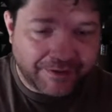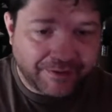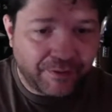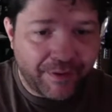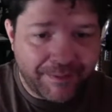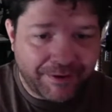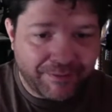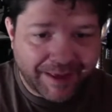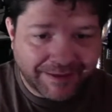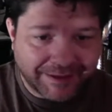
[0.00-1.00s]
2 women who
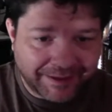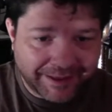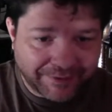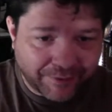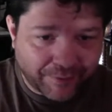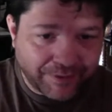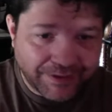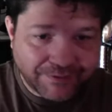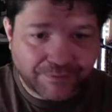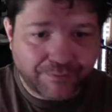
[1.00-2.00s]
basically get totally
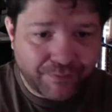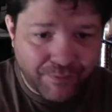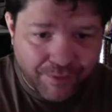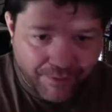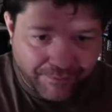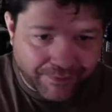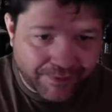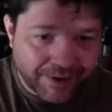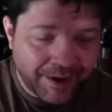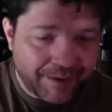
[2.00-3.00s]
screwed
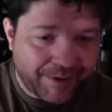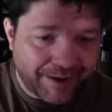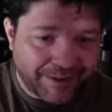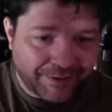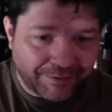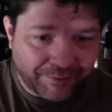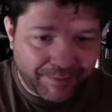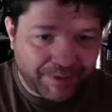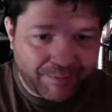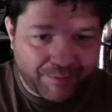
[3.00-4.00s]
over by their
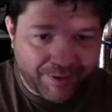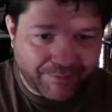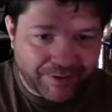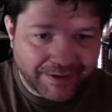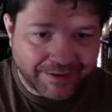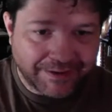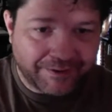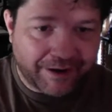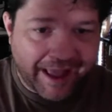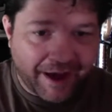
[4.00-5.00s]
criminal boyfriends, and
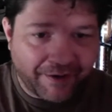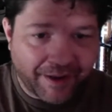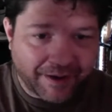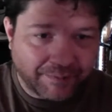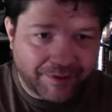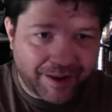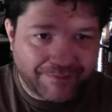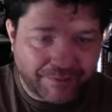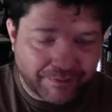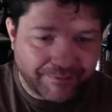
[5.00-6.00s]
they're out on a
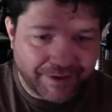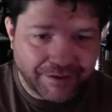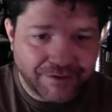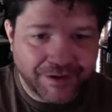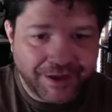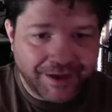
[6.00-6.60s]
plot for revenge.